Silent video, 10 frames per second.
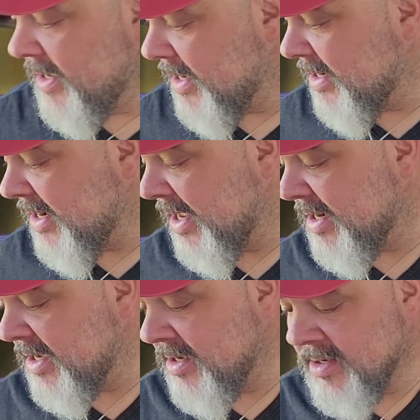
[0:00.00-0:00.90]
handy
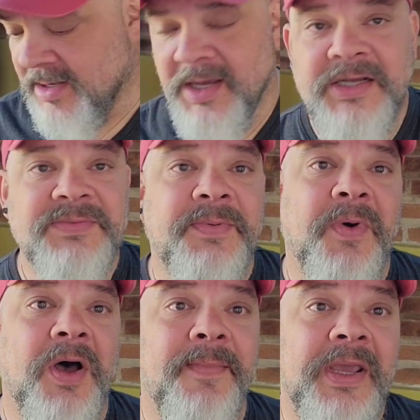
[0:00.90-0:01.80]
dandy husband
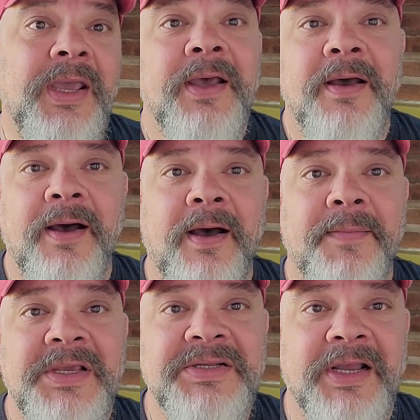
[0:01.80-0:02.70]
bought me.
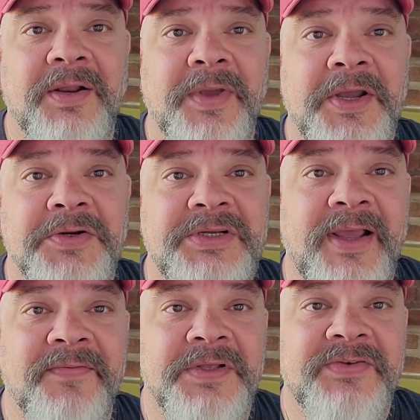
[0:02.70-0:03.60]
He's not going to be here
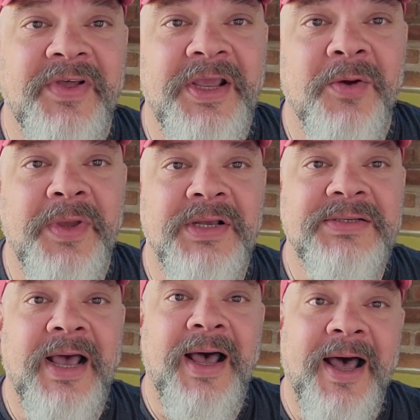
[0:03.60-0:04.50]
today for this video because
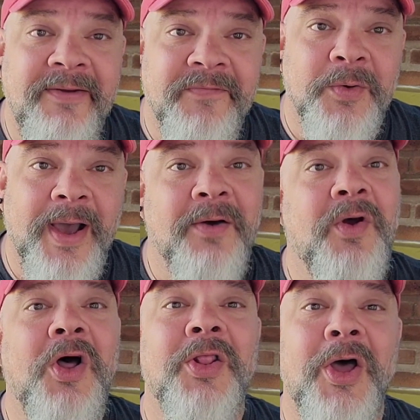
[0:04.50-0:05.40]
I flew
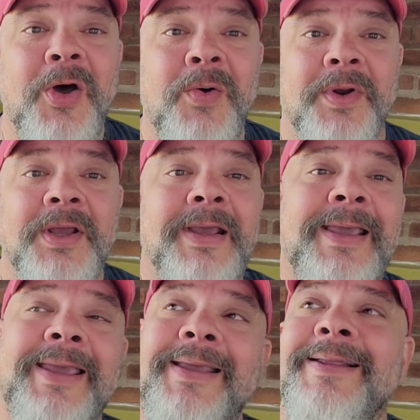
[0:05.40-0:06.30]
out alone.
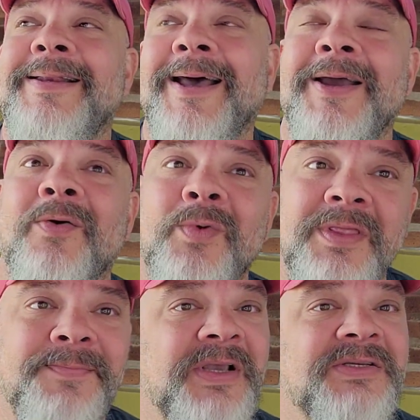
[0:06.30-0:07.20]
He did not go
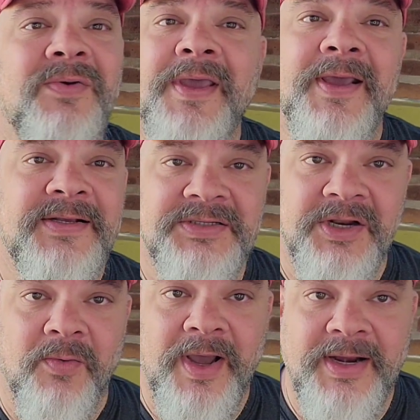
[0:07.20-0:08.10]
with me, so he has
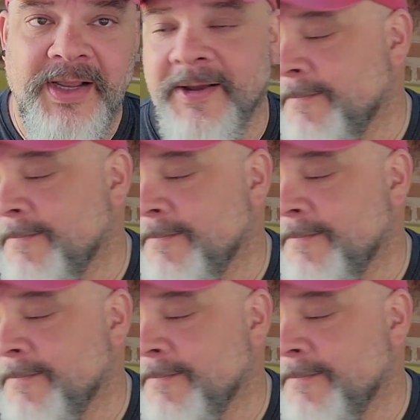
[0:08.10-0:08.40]
no idea.